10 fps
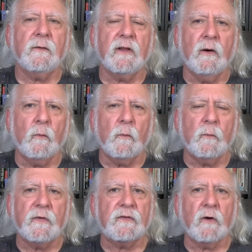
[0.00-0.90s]
you know,
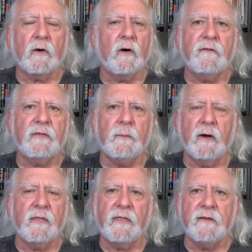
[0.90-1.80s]
we start off the
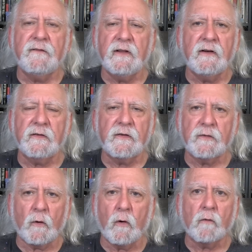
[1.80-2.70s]
month and Venus
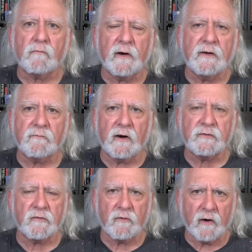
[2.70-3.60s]
is already
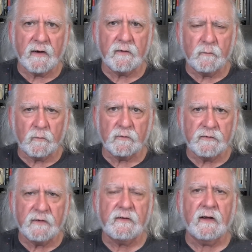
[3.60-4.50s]
retrograde. We'll
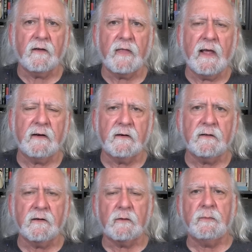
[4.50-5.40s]
detail that a
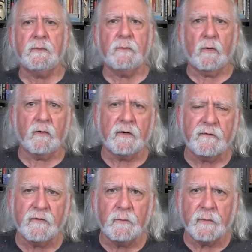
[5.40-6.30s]
little bit more in a
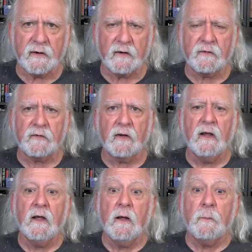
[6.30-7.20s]
few minutes.
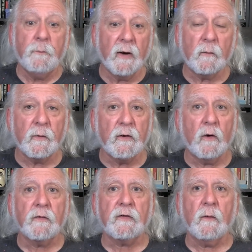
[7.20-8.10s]
But we
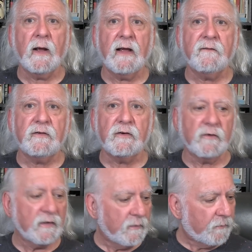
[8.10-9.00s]
also have
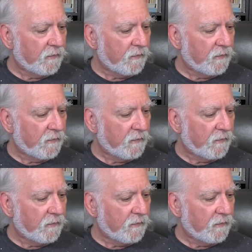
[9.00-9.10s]
during the